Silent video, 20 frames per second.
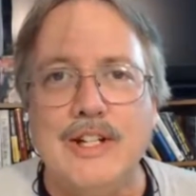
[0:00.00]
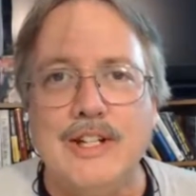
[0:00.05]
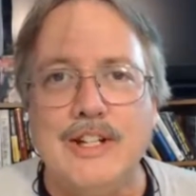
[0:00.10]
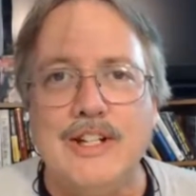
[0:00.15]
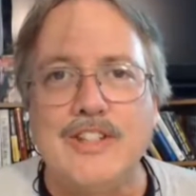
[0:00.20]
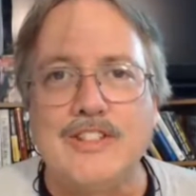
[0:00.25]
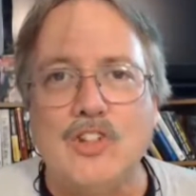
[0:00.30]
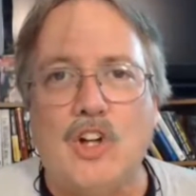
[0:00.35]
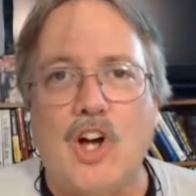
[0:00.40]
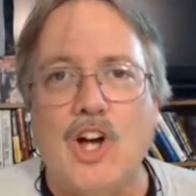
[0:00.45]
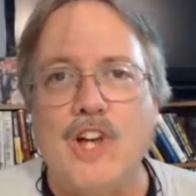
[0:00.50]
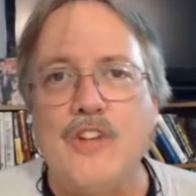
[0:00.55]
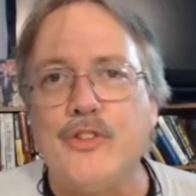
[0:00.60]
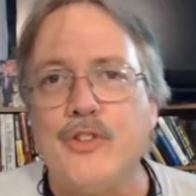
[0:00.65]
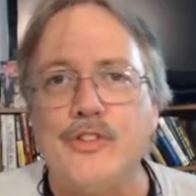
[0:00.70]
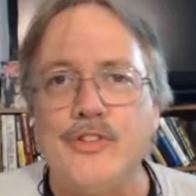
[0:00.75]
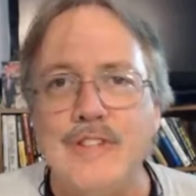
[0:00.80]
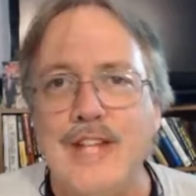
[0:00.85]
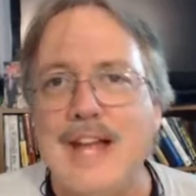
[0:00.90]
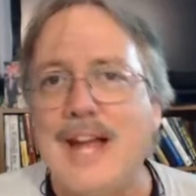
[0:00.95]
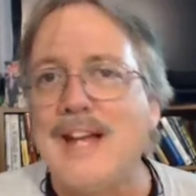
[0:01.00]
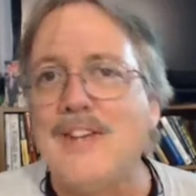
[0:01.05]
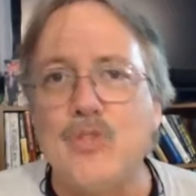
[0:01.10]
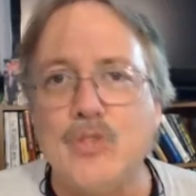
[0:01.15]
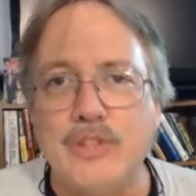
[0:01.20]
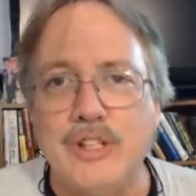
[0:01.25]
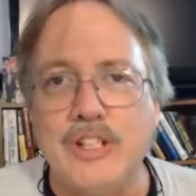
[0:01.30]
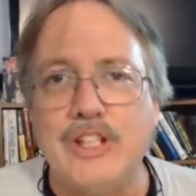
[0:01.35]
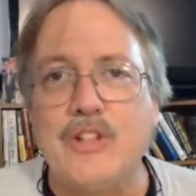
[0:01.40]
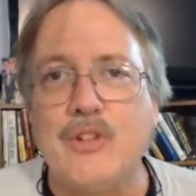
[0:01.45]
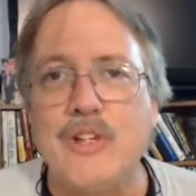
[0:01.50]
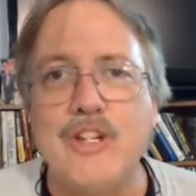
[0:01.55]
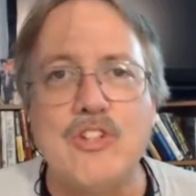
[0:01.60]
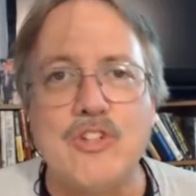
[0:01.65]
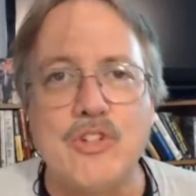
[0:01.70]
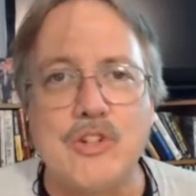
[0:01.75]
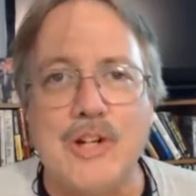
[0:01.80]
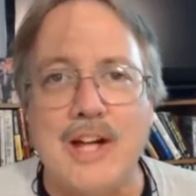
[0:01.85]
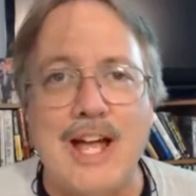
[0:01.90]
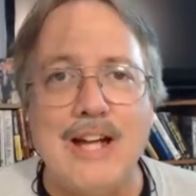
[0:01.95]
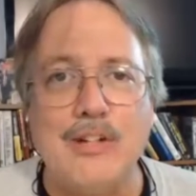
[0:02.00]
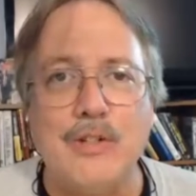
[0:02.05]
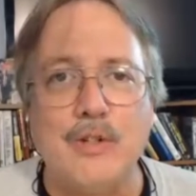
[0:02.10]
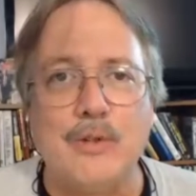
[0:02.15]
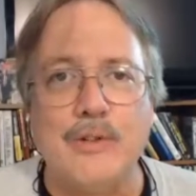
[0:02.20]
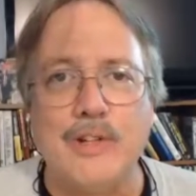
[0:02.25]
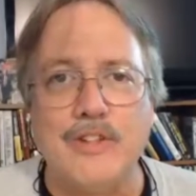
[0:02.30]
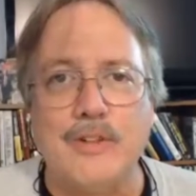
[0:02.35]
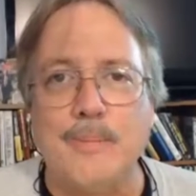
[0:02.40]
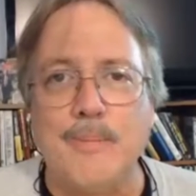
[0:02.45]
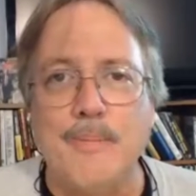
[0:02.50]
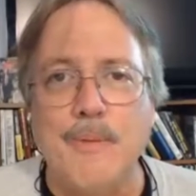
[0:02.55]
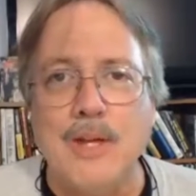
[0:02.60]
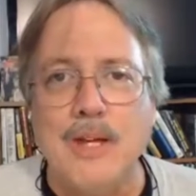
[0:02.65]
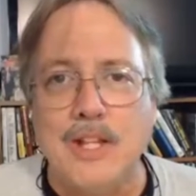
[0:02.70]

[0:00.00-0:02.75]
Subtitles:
This will also naturally increase your algorithm.